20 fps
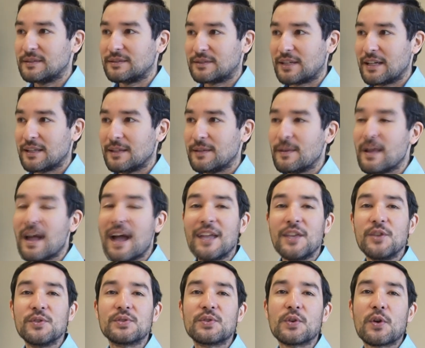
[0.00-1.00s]
right? I
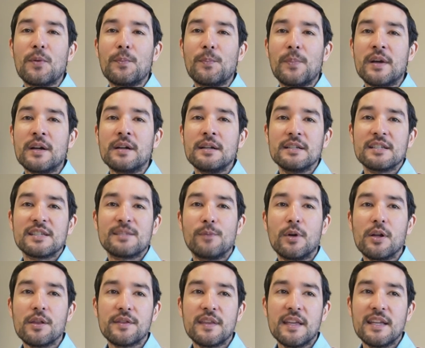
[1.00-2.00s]
used to compare
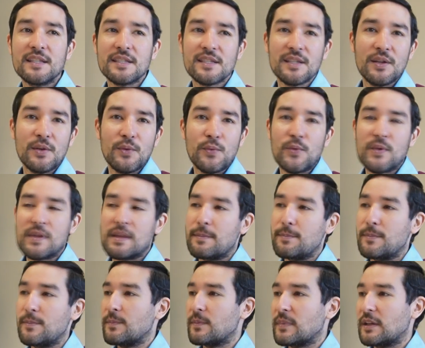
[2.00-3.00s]
small things with
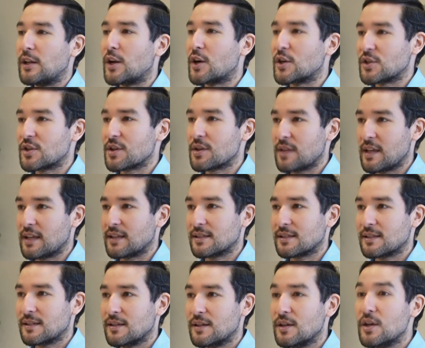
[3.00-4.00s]
the larger
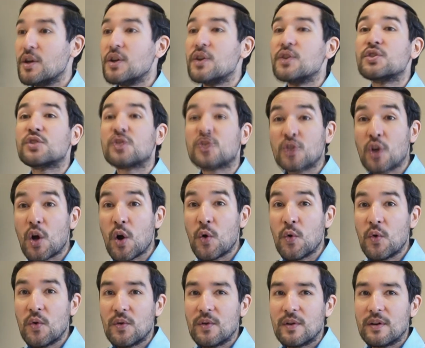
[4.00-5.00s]
things.
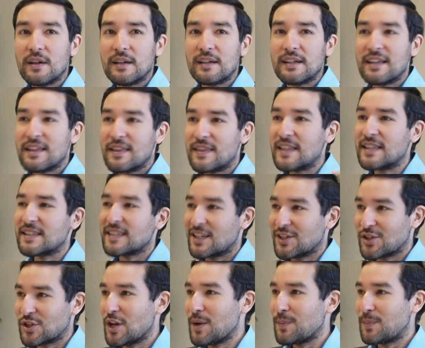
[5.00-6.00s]
So this
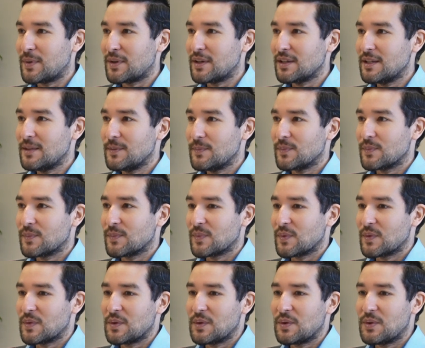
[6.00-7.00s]
shepherd,
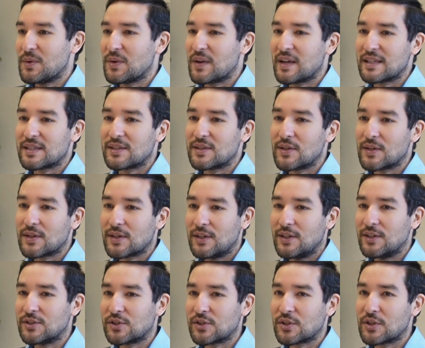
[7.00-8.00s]
who has no
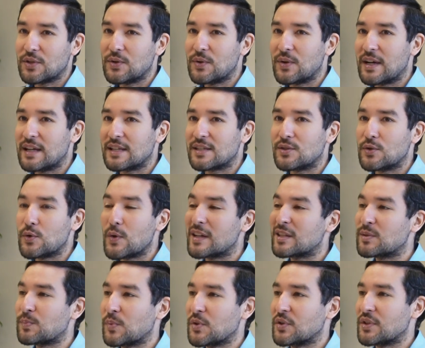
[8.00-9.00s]
culture, who has no
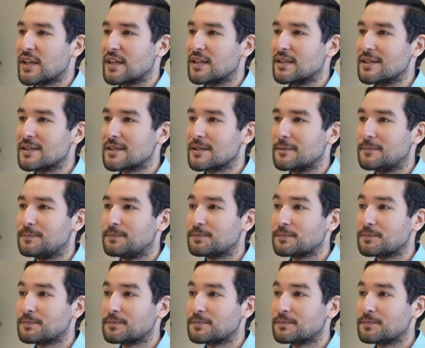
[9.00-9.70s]
experience,